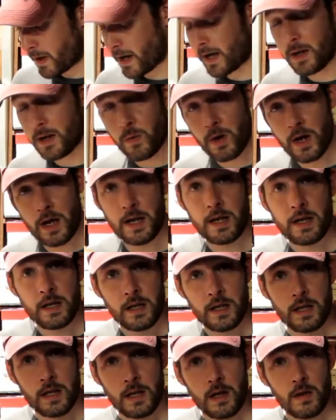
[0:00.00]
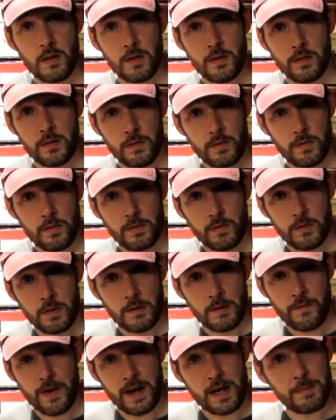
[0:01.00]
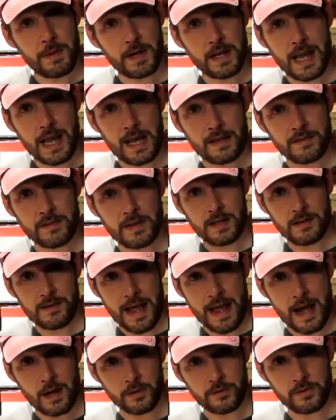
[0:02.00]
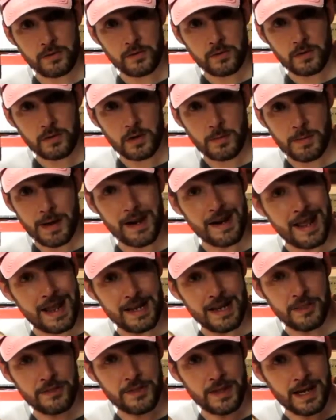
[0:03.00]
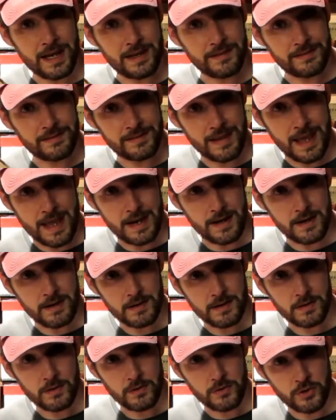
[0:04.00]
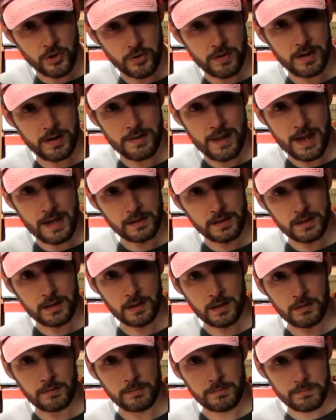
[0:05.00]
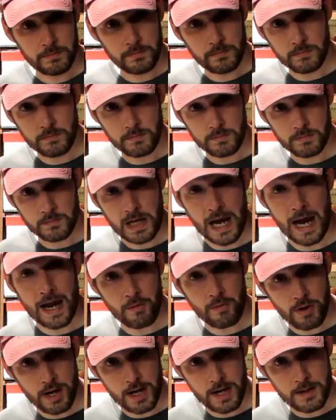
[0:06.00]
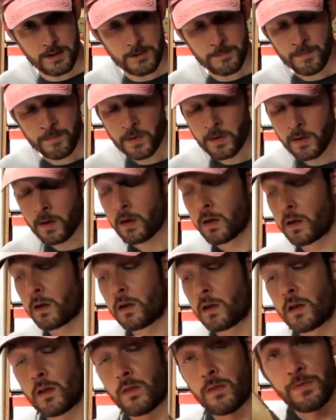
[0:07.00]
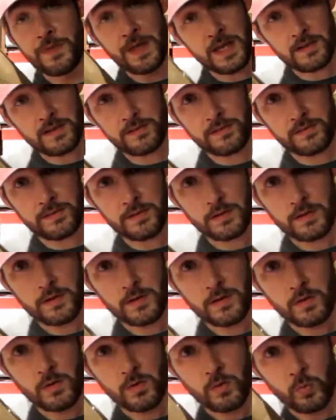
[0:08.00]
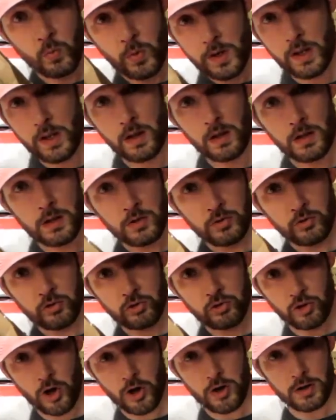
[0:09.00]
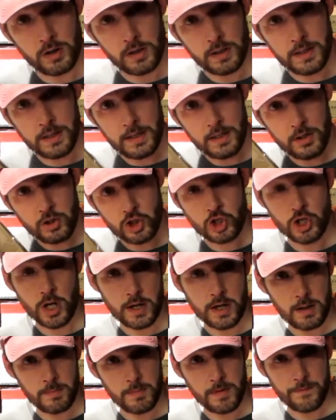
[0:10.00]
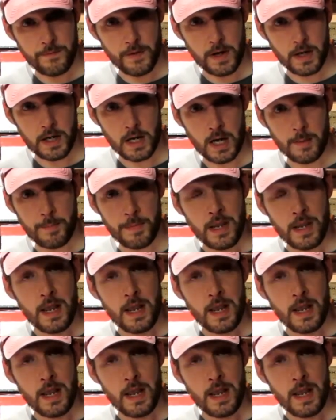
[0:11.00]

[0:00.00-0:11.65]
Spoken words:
anyway, if anybody has doubts about anything I said during that little tirade, this will certainly shut him the fuck up.